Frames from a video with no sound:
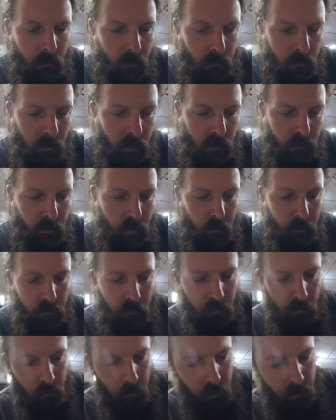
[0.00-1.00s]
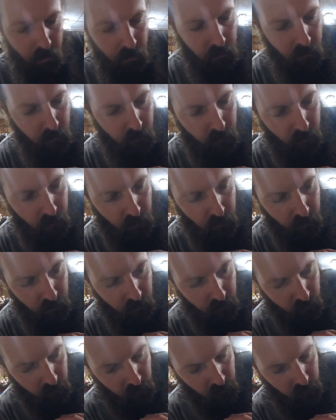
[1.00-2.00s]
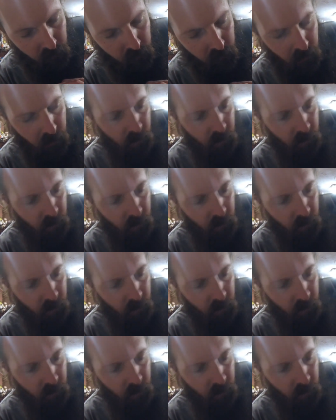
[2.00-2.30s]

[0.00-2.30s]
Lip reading: A lot of times too, what I do is I'll get these leads